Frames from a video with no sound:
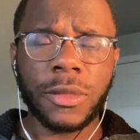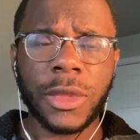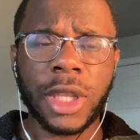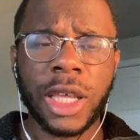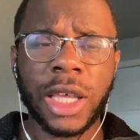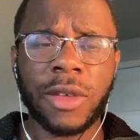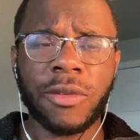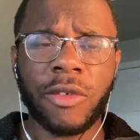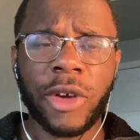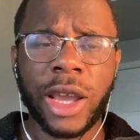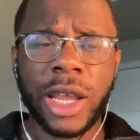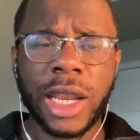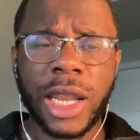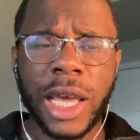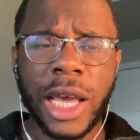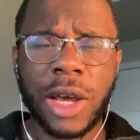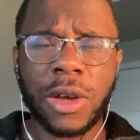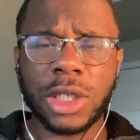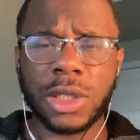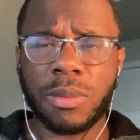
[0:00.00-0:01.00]
And right
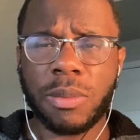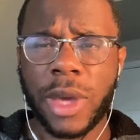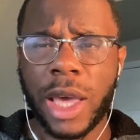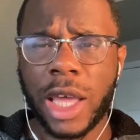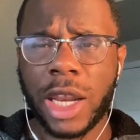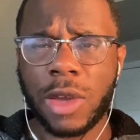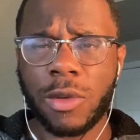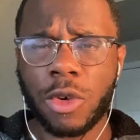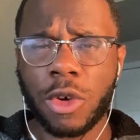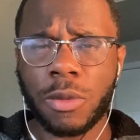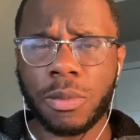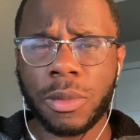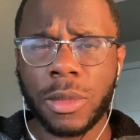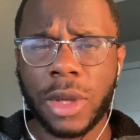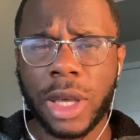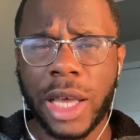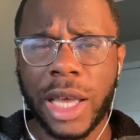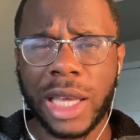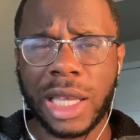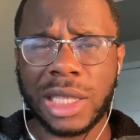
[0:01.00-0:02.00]
now it's manual.
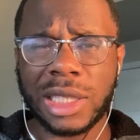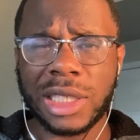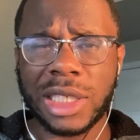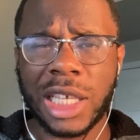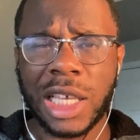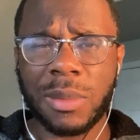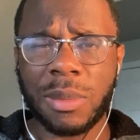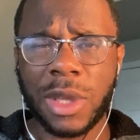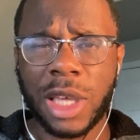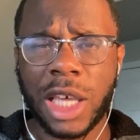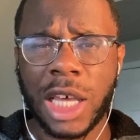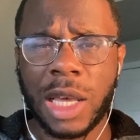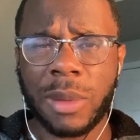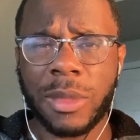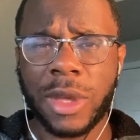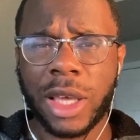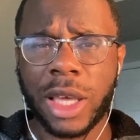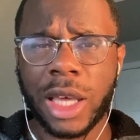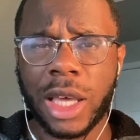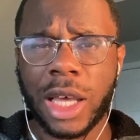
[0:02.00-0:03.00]
I can see it
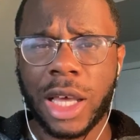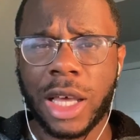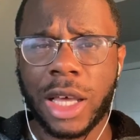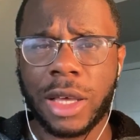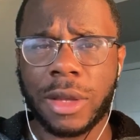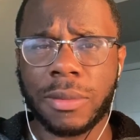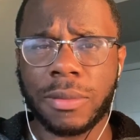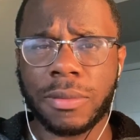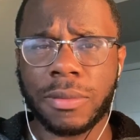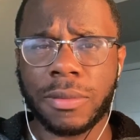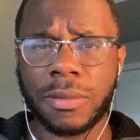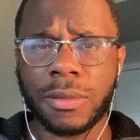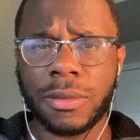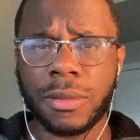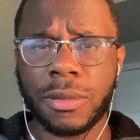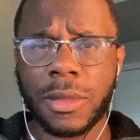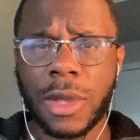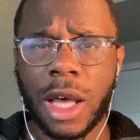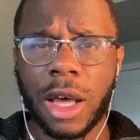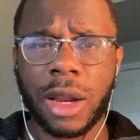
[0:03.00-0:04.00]
becoming
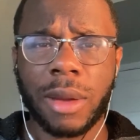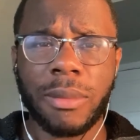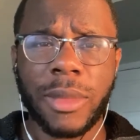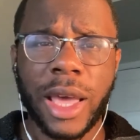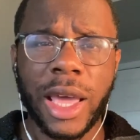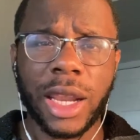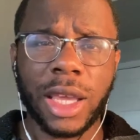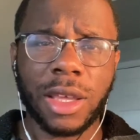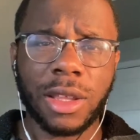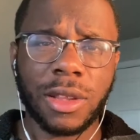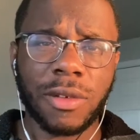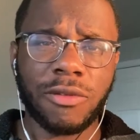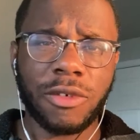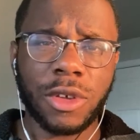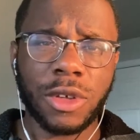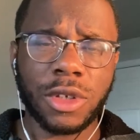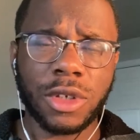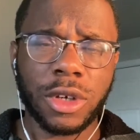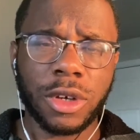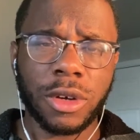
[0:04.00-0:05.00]
automatic in the
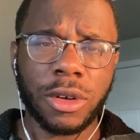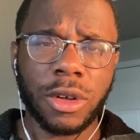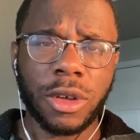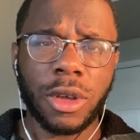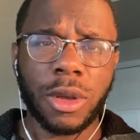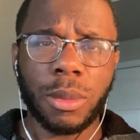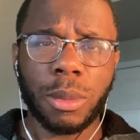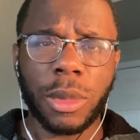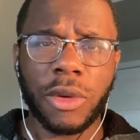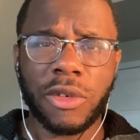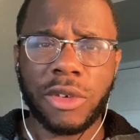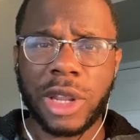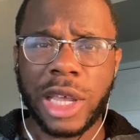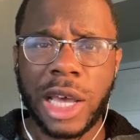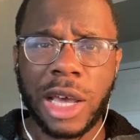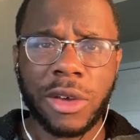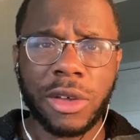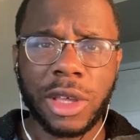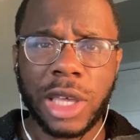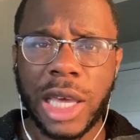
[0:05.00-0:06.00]
future, but for
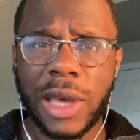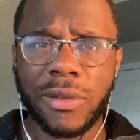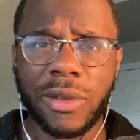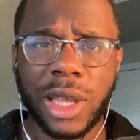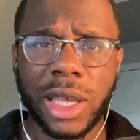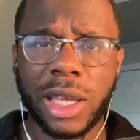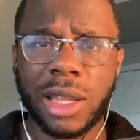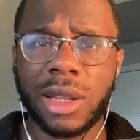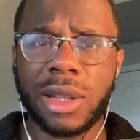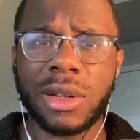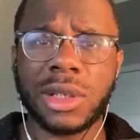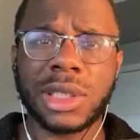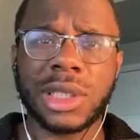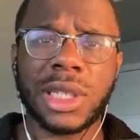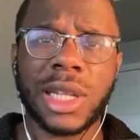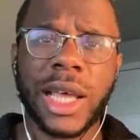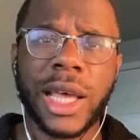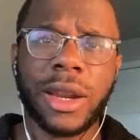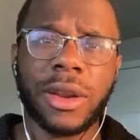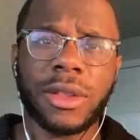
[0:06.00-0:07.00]
now you have like a little
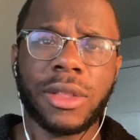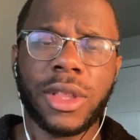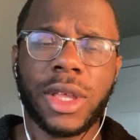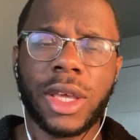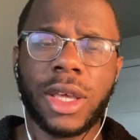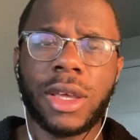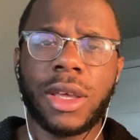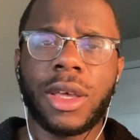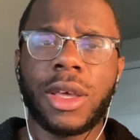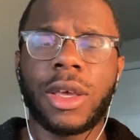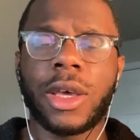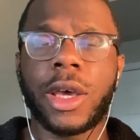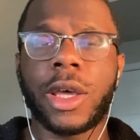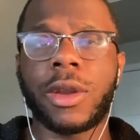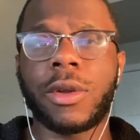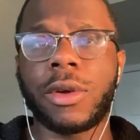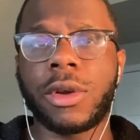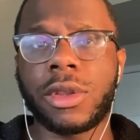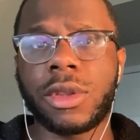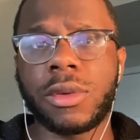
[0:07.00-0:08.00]
slider thing in
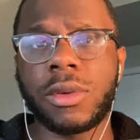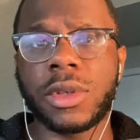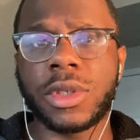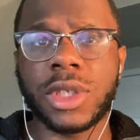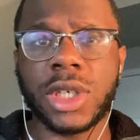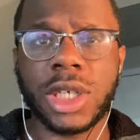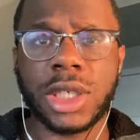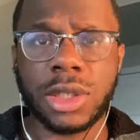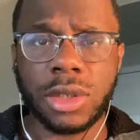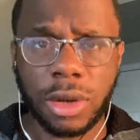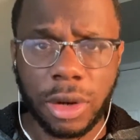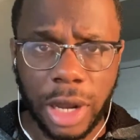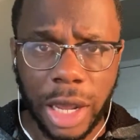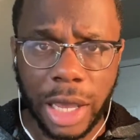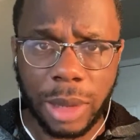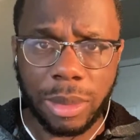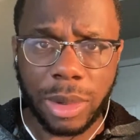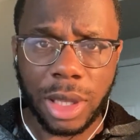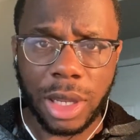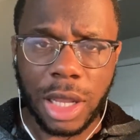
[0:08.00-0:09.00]
order to adjust your
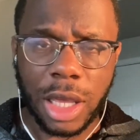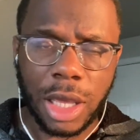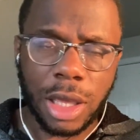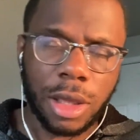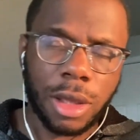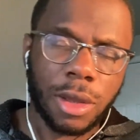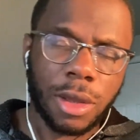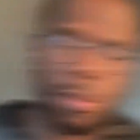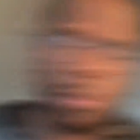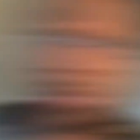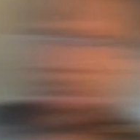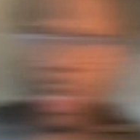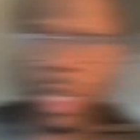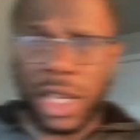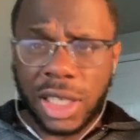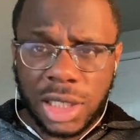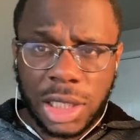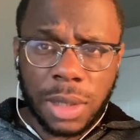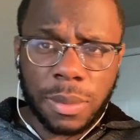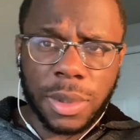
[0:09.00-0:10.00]
IPD.
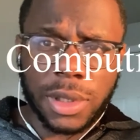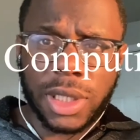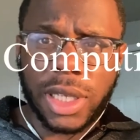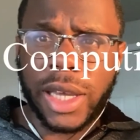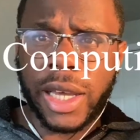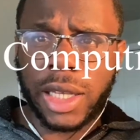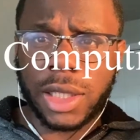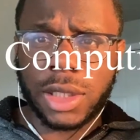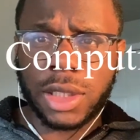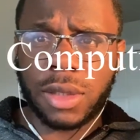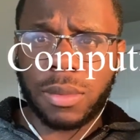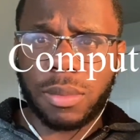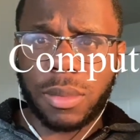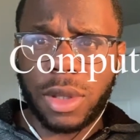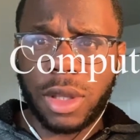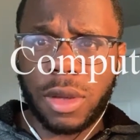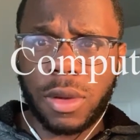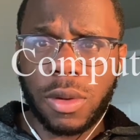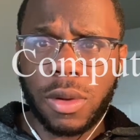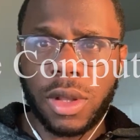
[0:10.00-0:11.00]
Next up is edge
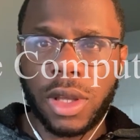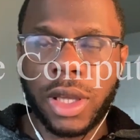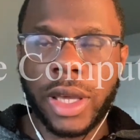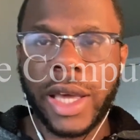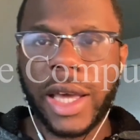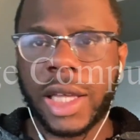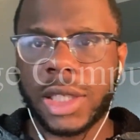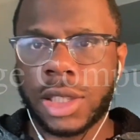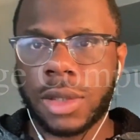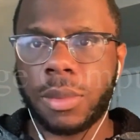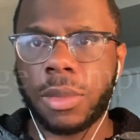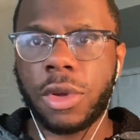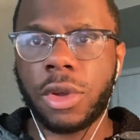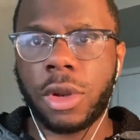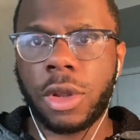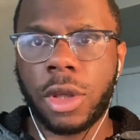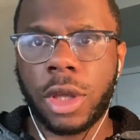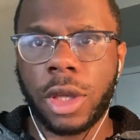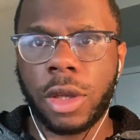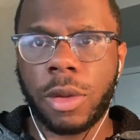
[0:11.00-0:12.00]
computing. Edge
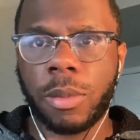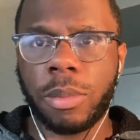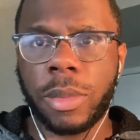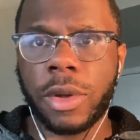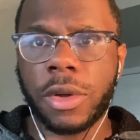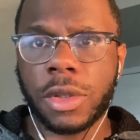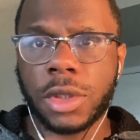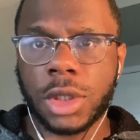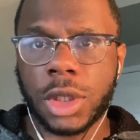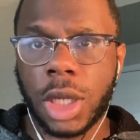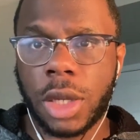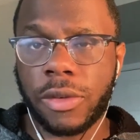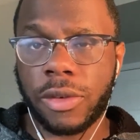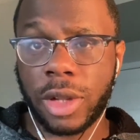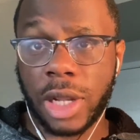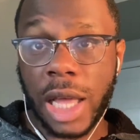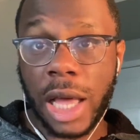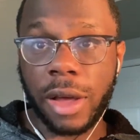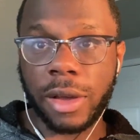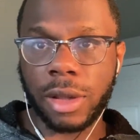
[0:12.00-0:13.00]
computing builds off
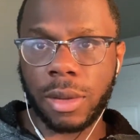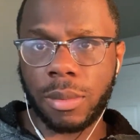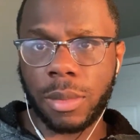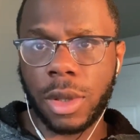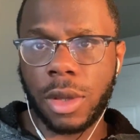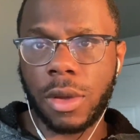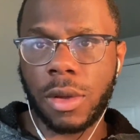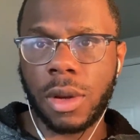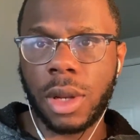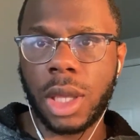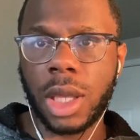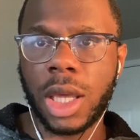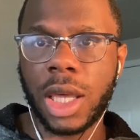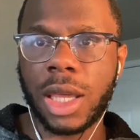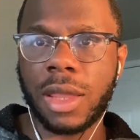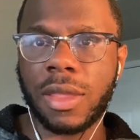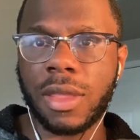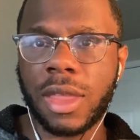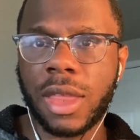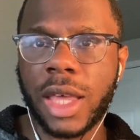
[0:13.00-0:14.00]
cloud computing in
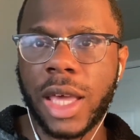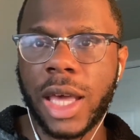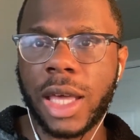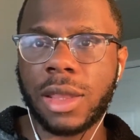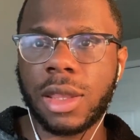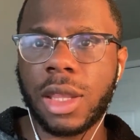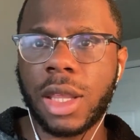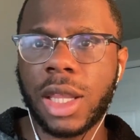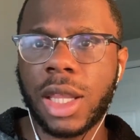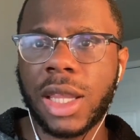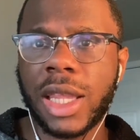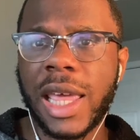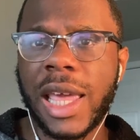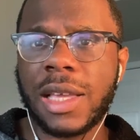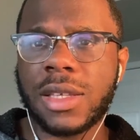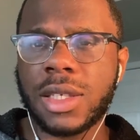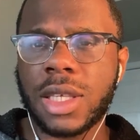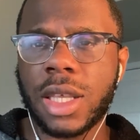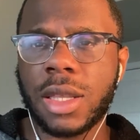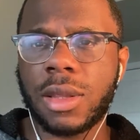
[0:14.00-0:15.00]
that it
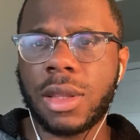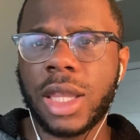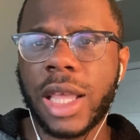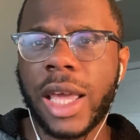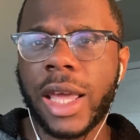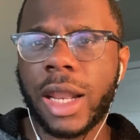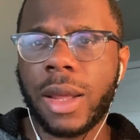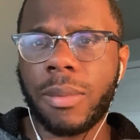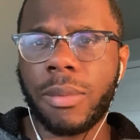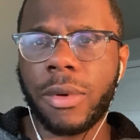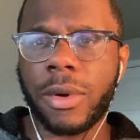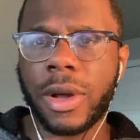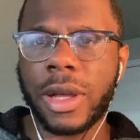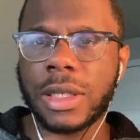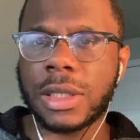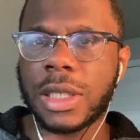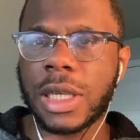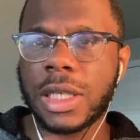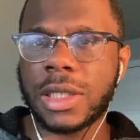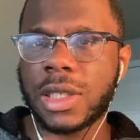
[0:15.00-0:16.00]
takes the data
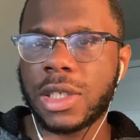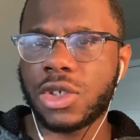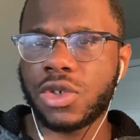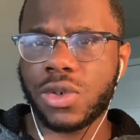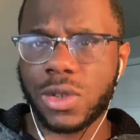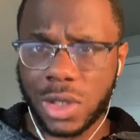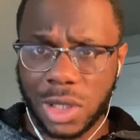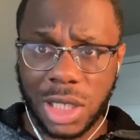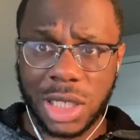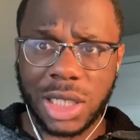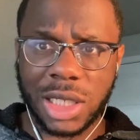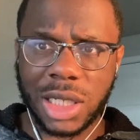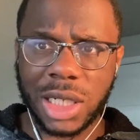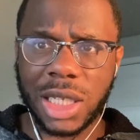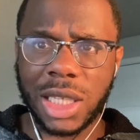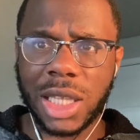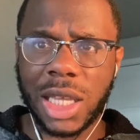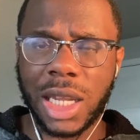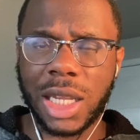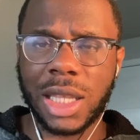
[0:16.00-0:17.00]
processing traditionally
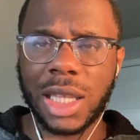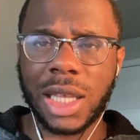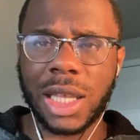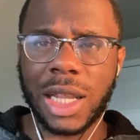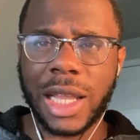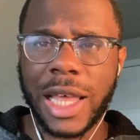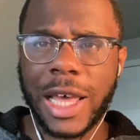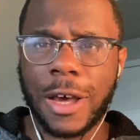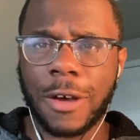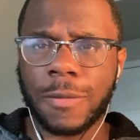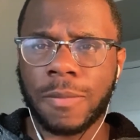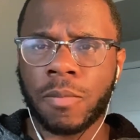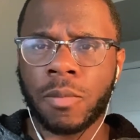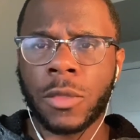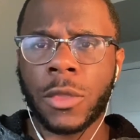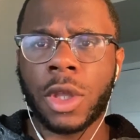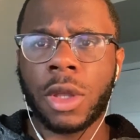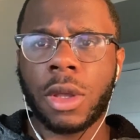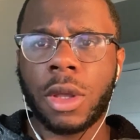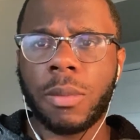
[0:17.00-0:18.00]
done in the cloud
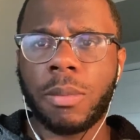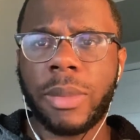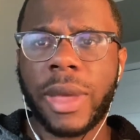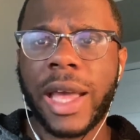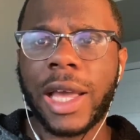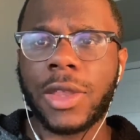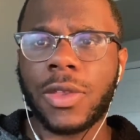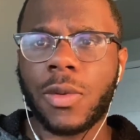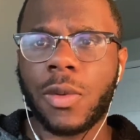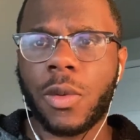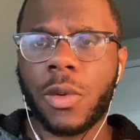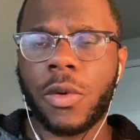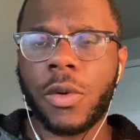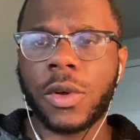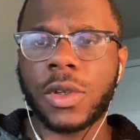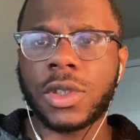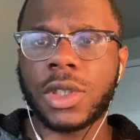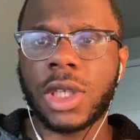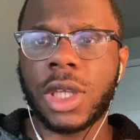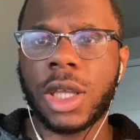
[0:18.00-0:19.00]
back
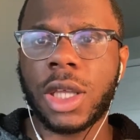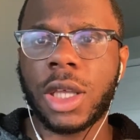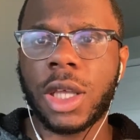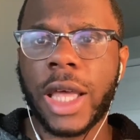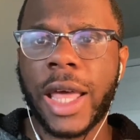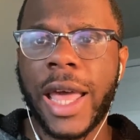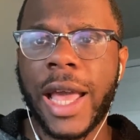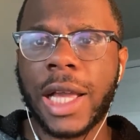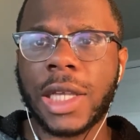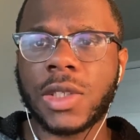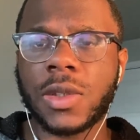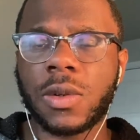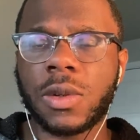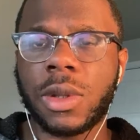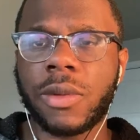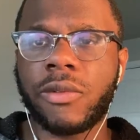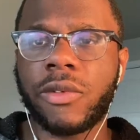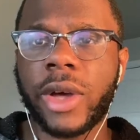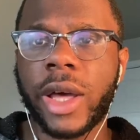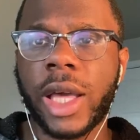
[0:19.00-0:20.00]
towards the actual
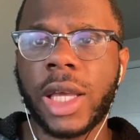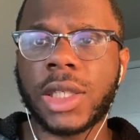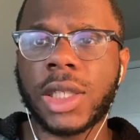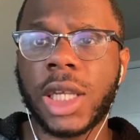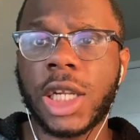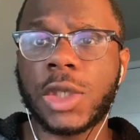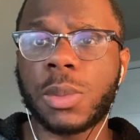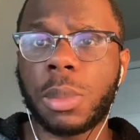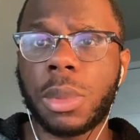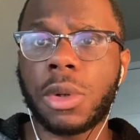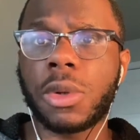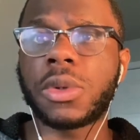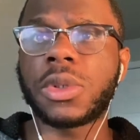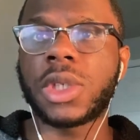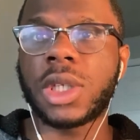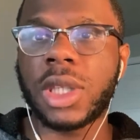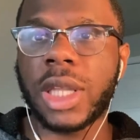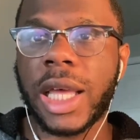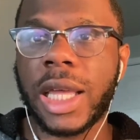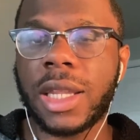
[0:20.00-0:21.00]
device that is
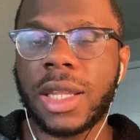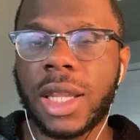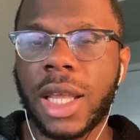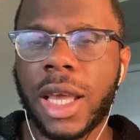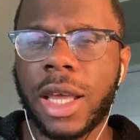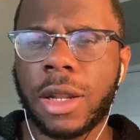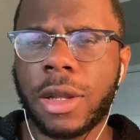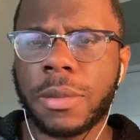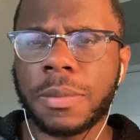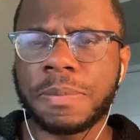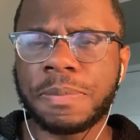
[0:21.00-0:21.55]
producing that data.